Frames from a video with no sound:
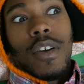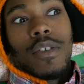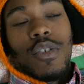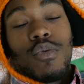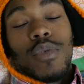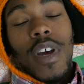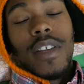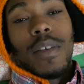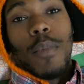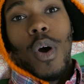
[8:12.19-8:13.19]
do you
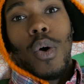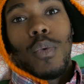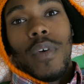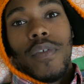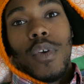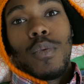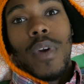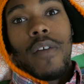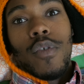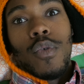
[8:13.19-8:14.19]
take them all with you
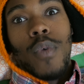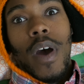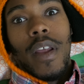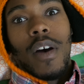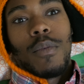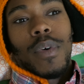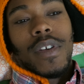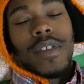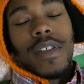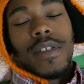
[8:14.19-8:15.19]
whenever you ride out
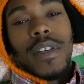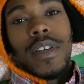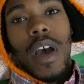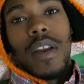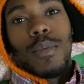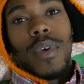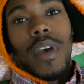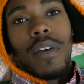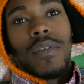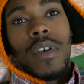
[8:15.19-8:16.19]
because that's gotta be
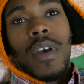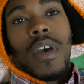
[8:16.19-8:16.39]
heavy.